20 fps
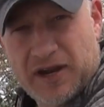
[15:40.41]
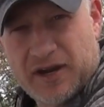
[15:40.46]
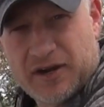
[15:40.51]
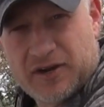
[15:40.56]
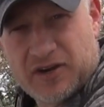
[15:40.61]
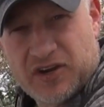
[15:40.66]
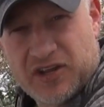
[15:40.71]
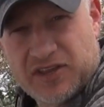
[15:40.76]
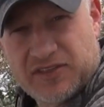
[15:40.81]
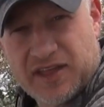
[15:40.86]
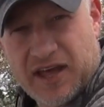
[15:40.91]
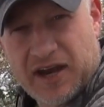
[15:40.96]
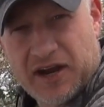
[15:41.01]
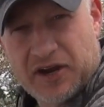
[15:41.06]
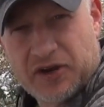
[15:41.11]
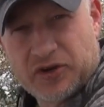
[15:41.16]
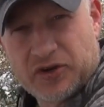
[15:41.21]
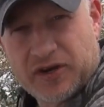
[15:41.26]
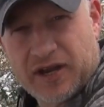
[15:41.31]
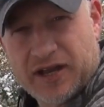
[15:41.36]
underneath that
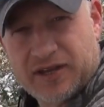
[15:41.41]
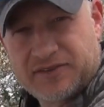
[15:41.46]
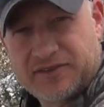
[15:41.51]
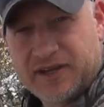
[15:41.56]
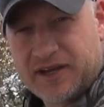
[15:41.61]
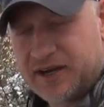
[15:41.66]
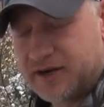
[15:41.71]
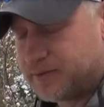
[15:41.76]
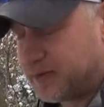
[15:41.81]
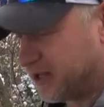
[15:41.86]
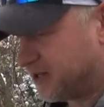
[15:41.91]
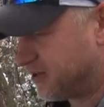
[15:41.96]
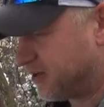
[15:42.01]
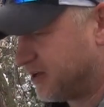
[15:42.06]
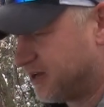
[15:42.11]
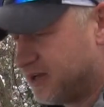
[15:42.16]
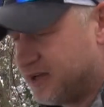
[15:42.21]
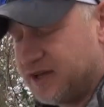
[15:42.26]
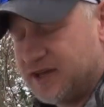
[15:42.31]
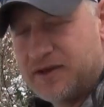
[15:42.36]
undercut there. But
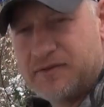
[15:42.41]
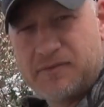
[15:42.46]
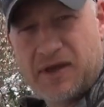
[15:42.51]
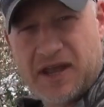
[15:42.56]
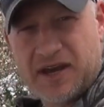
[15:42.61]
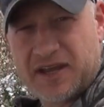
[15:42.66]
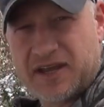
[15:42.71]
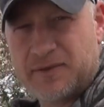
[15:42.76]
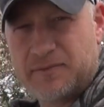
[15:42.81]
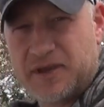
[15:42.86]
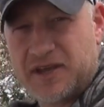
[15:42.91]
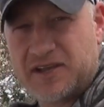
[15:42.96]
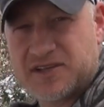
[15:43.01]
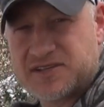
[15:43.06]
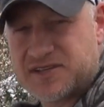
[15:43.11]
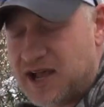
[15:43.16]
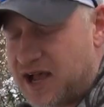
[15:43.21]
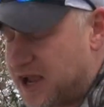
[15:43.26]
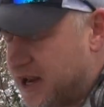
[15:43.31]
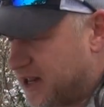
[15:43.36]
man, it can be
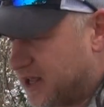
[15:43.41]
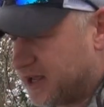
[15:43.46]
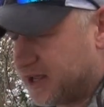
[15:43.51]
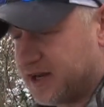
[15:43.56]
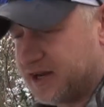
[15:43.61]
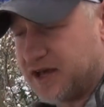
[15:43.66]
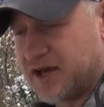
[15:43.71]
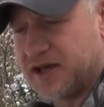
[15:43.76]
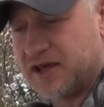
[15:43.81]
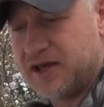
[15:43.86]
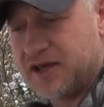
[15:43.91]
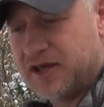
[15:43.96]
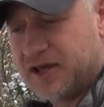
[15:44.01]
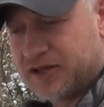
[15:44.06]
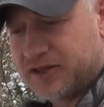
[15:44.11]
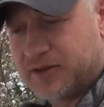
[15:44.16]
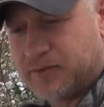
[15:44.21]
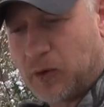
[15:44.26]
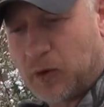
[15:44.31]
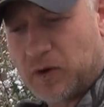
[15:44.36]
exciting, and
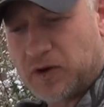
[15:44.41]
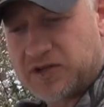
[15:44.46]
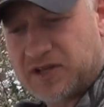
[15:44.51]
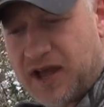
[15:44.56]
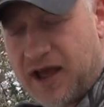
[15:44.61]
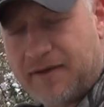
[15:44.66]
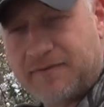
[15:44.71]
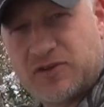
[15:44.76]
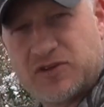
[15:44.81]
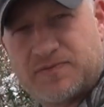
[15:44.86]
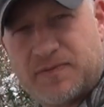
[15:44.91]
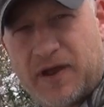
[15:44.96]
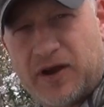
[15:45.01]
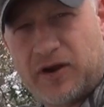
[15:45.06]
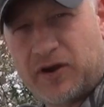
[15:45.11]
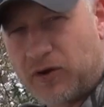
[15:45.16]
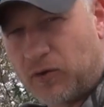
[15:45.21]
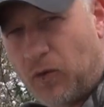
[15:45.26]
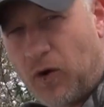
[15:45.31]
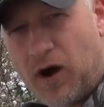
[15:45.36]
the more time you spend
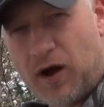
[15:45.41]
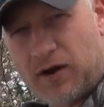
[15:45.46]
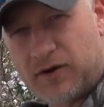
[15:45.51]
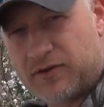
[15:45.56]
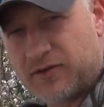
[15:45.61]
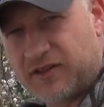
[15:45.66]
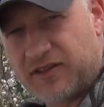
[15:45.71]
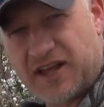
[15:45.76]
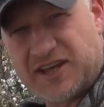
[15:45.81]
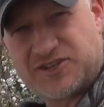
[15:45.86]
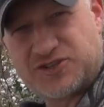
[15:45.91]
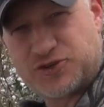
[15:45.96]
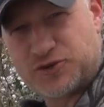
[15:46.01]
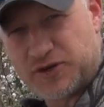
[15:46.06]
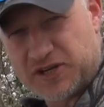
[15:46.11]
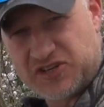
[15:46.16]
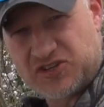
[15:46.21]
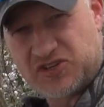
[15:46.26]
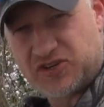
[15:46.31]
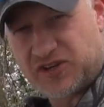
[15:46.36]
on the water, the less
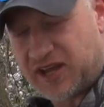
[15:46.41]
trees you